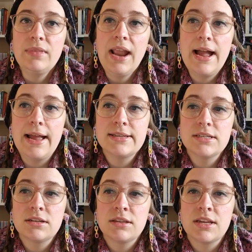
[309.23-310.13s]

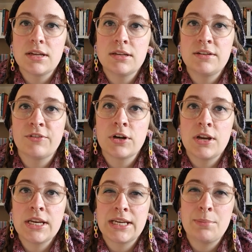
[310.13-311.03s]
And the different,
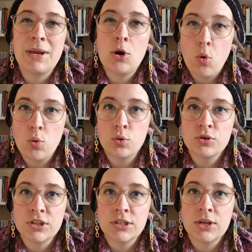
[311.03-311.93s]
it can be
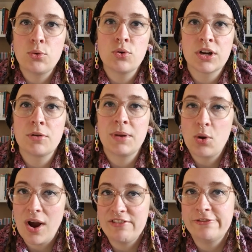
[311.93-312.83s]
coarse or it could be
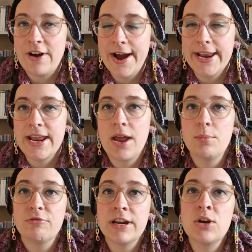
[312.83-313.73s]
quite fine. And
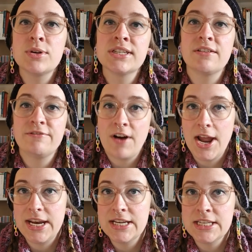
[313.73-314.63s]
merino is the
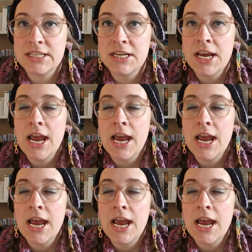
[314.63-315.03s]
finest.